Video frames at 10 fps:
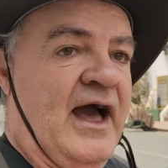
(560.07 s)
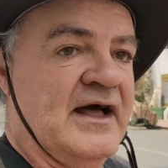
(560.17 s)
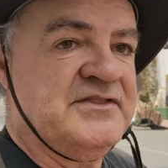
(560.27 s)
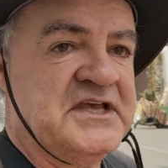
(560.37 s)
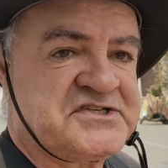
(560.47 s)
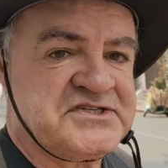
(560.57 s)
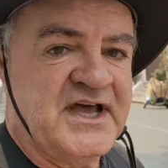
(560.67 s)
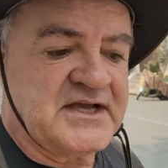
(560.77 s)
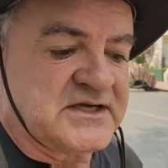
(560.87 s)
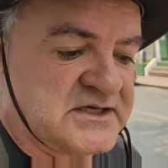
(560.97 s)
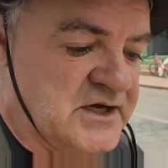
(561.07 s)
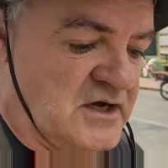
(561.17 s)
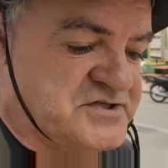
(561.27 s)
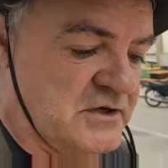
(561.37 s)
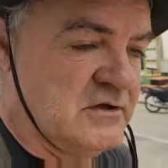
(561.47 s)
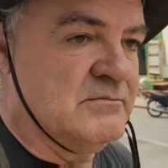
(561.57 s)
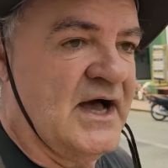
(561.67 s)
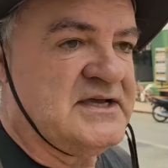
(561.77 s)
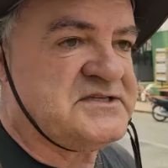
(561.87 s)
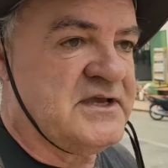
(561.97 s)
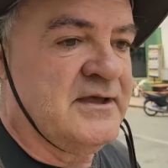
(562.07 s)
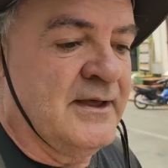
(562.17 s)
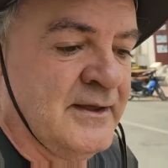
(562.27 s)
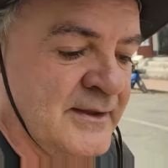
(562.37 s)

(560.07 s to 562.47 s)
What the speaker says: And this is that God Almighty,